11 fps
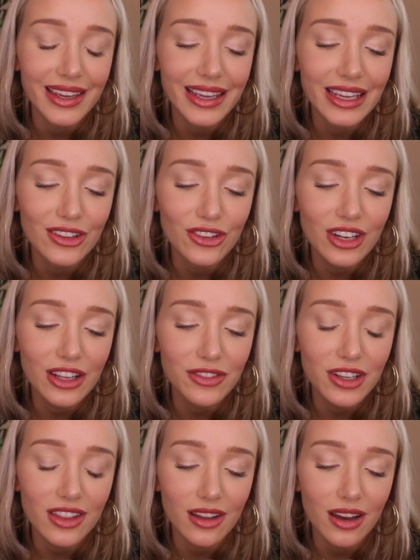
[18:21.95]
Each and
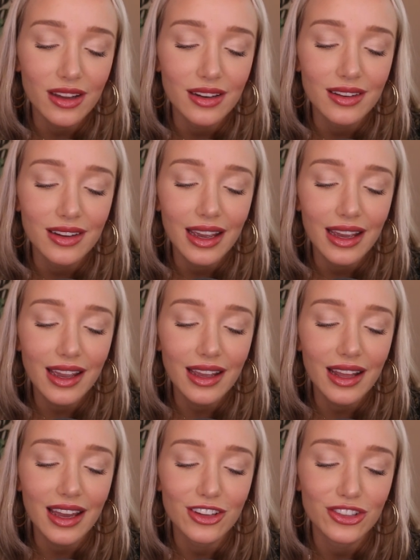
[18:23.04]
every thought and
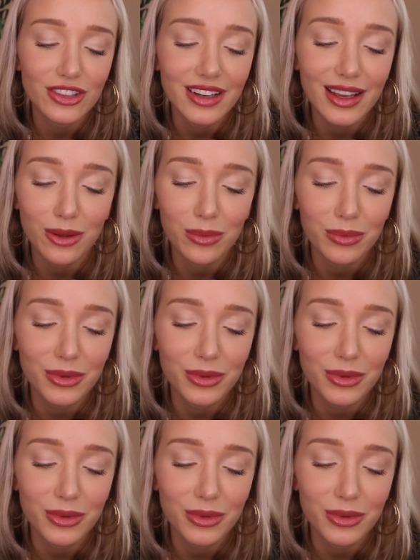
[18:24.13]
action helps.